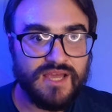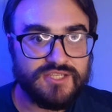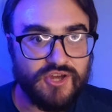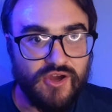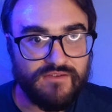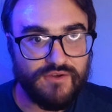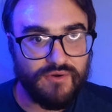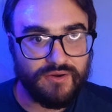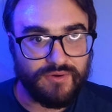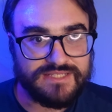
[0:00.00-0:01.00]
So
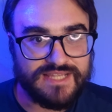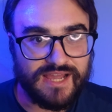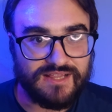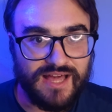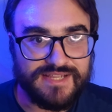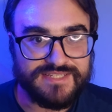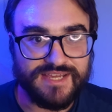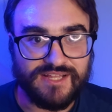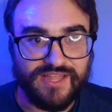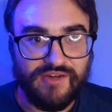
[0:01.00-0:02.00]
everyone wants that
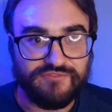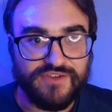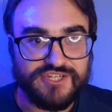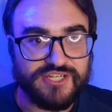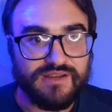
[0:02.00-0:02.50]
classic clownfish and